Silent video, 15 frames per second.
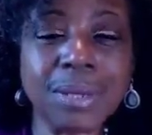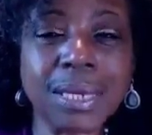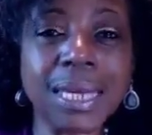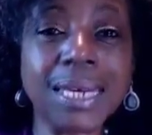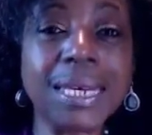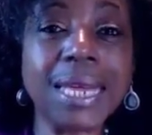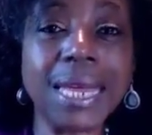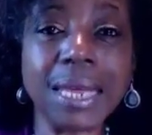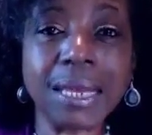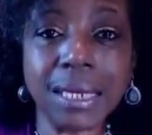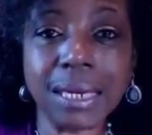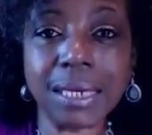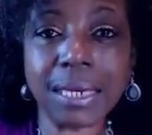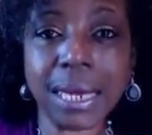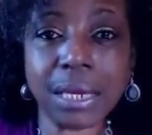can
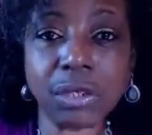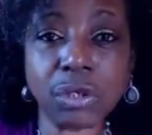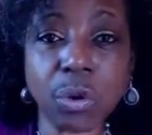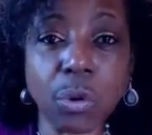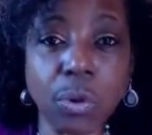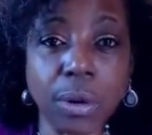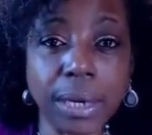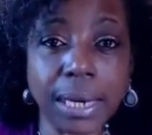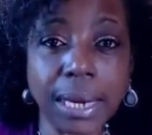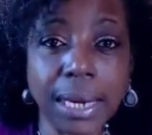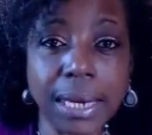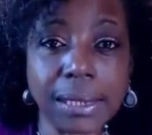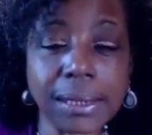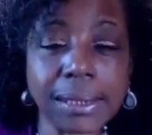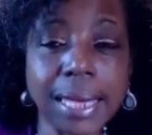alienate your
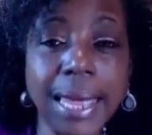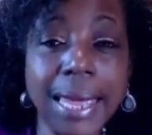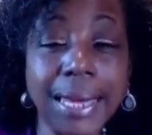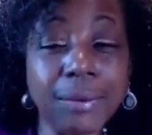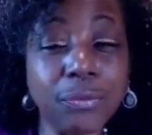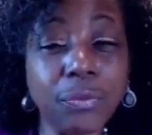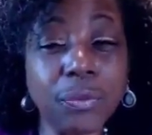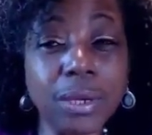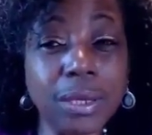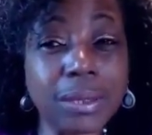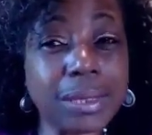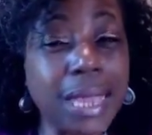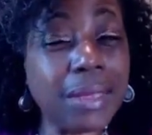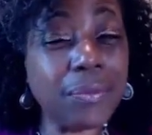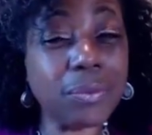audience and re-
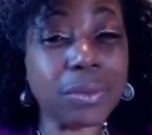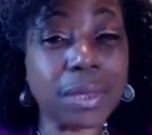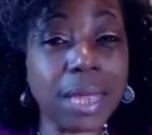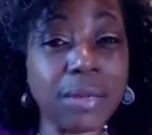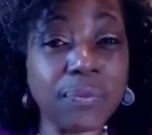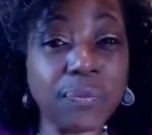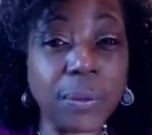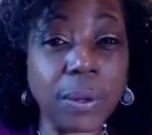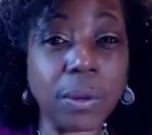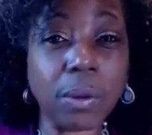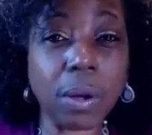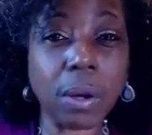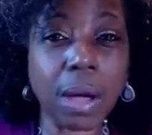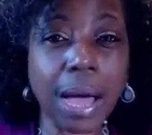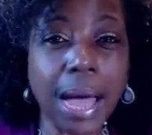they they
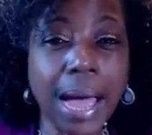feel